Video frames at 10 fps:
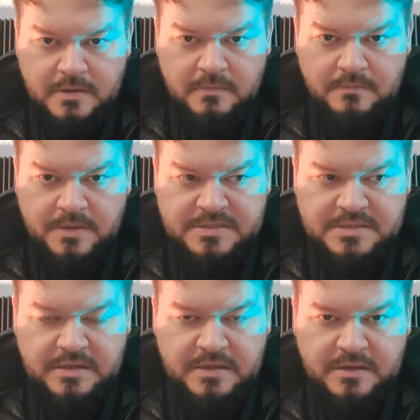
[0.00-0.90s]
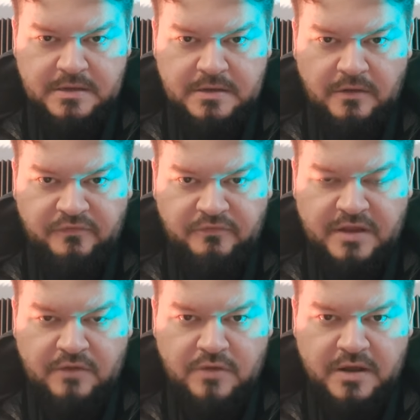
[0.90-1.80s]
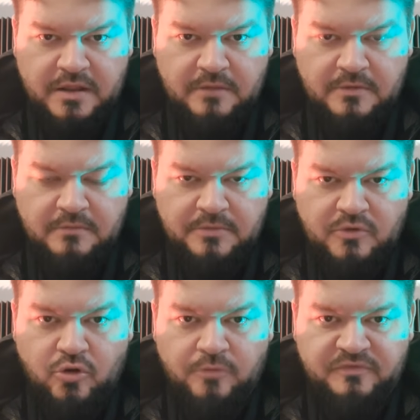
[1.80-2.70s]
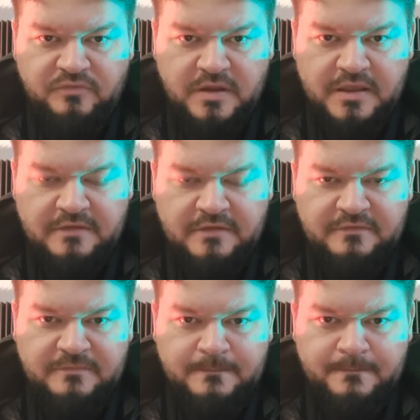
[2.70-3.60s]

But you're also not running groups where he's